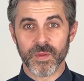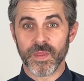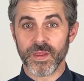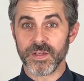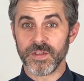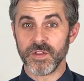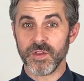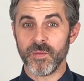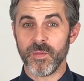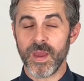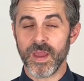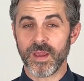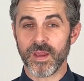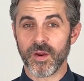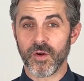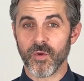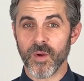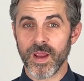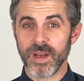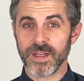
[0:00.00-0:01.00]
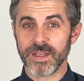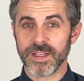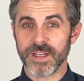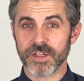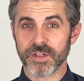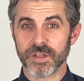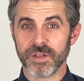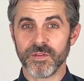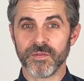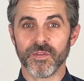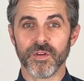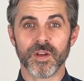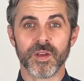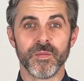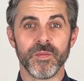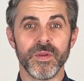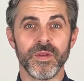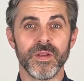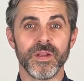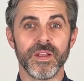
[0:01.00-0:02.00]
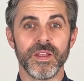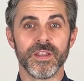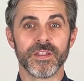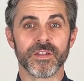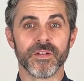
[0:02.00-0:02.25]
they do make a great addition for communities